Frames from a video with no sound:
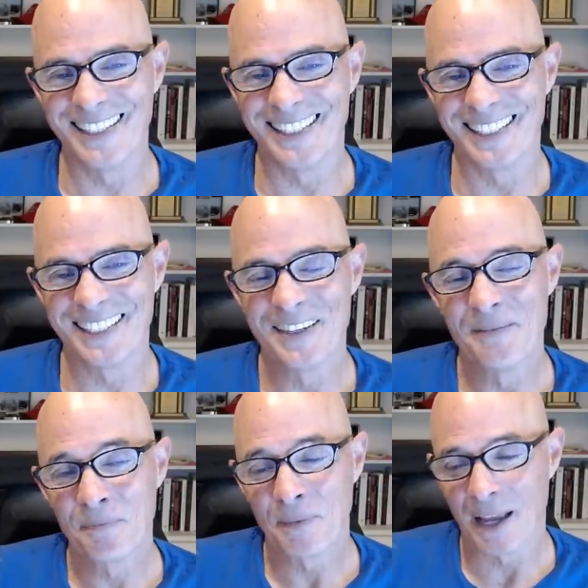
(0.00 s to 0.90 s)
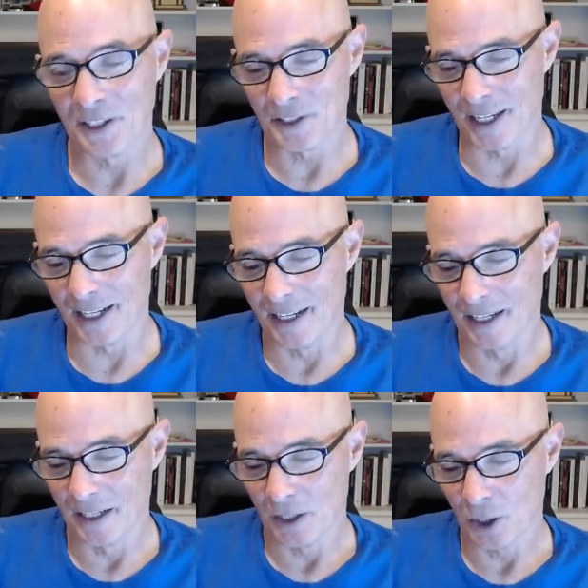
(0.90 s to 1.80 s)
I said
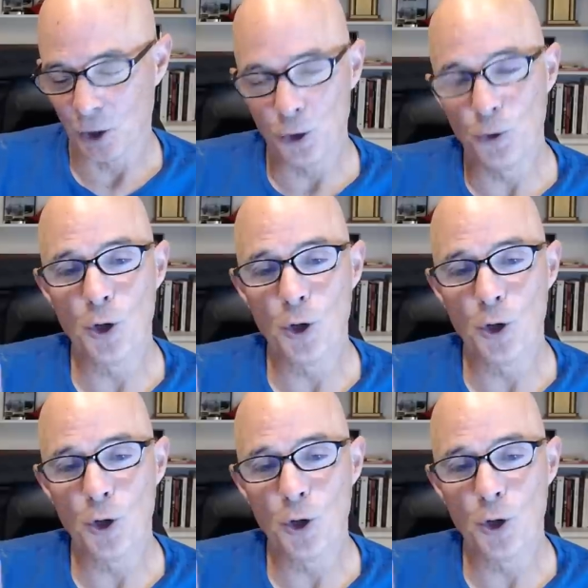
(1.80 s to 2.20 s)
you